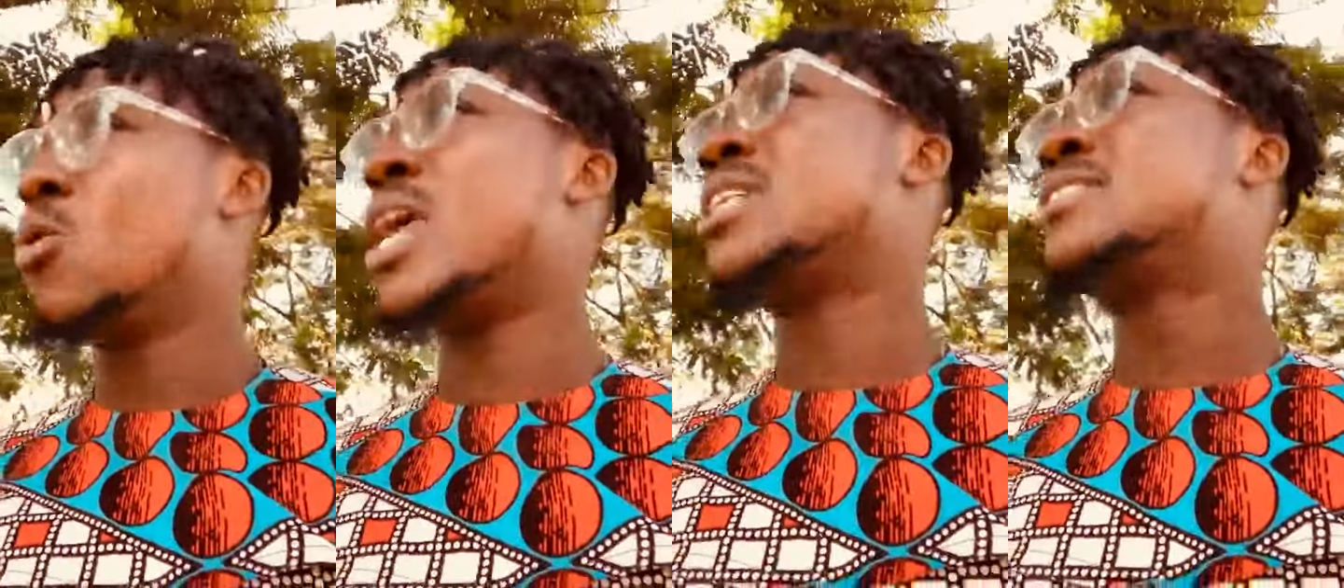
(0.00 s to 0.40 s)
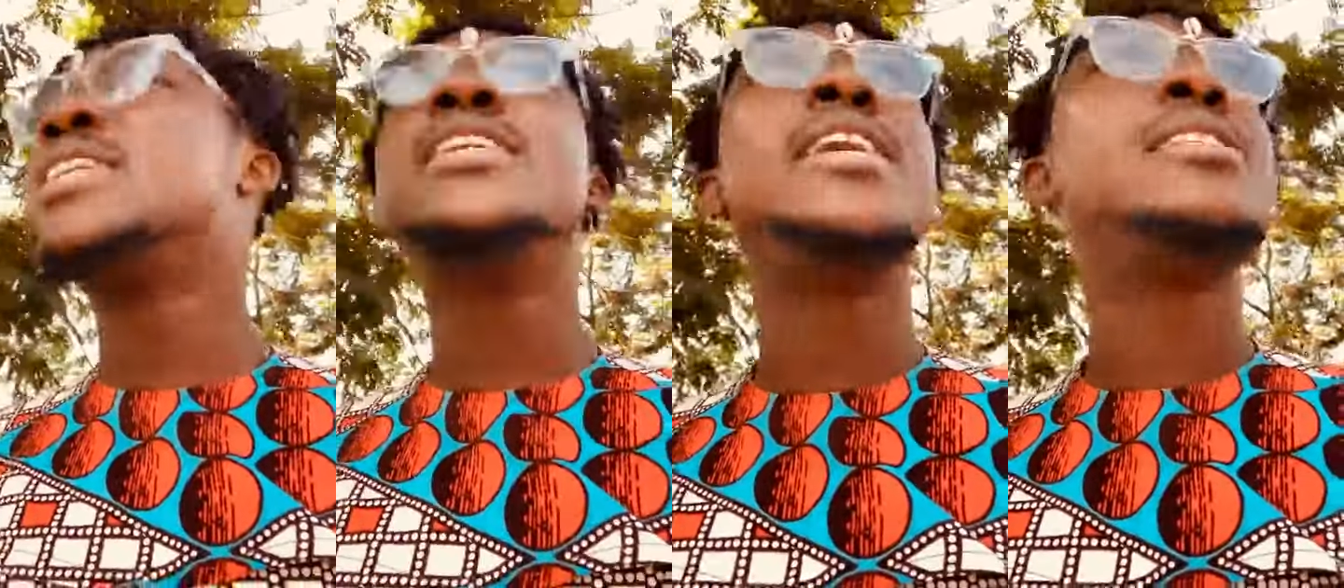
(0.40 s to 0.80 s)
when I
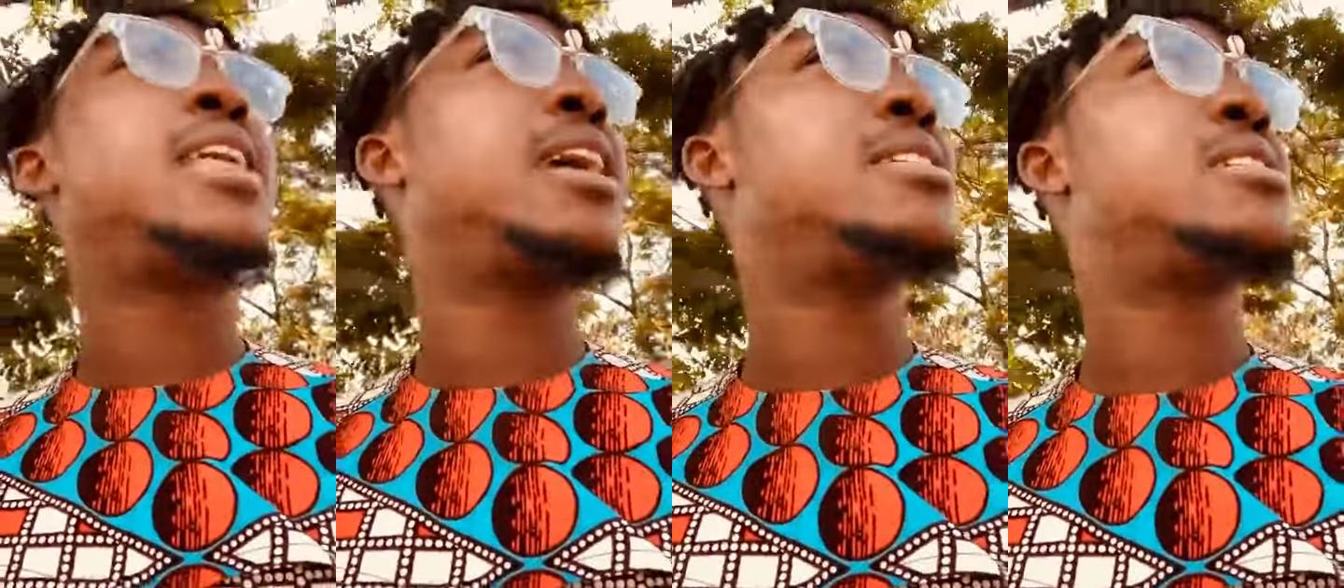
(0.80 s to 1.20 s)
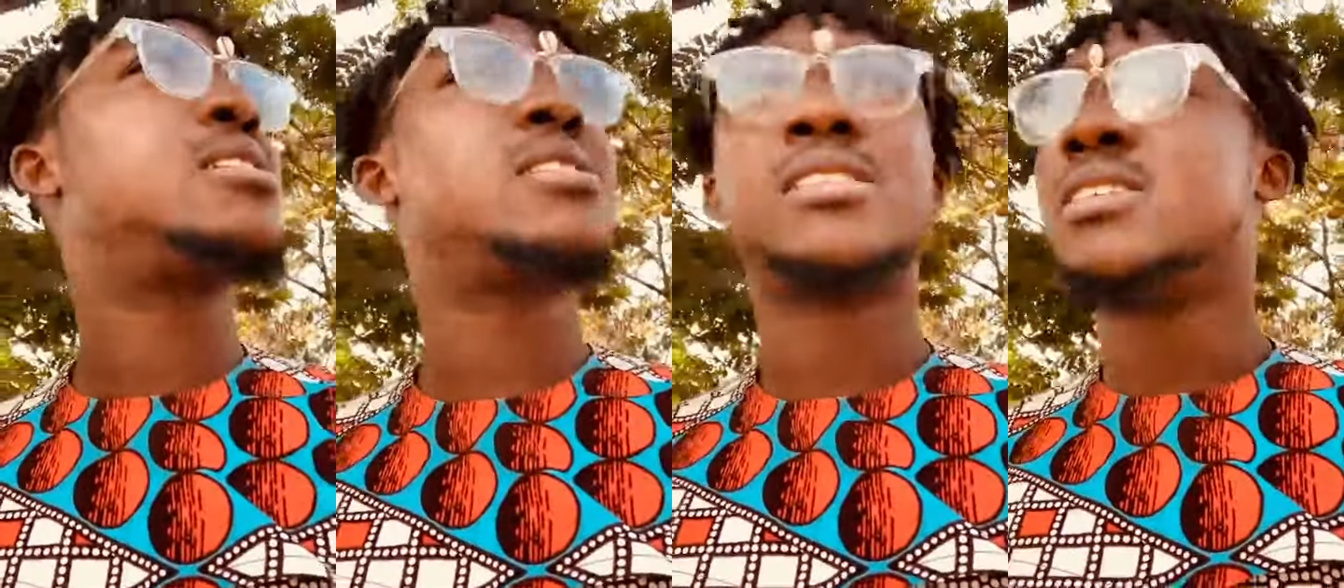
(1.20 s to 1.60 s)
see these
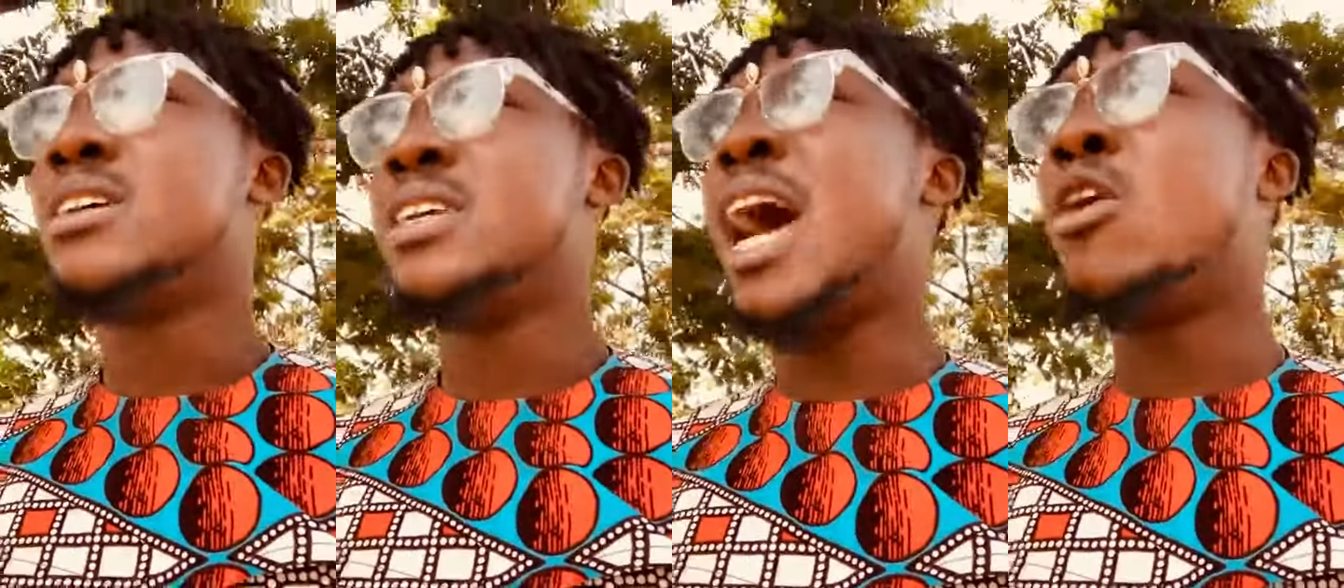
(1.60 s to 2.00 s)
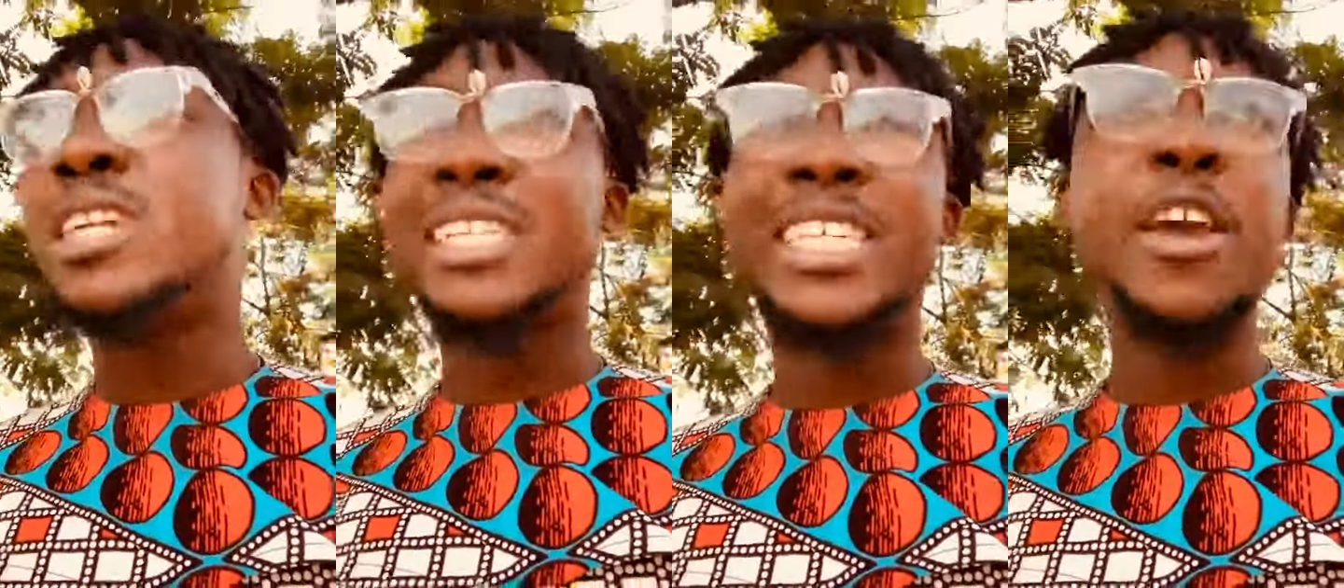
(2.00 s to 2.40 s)
things, now the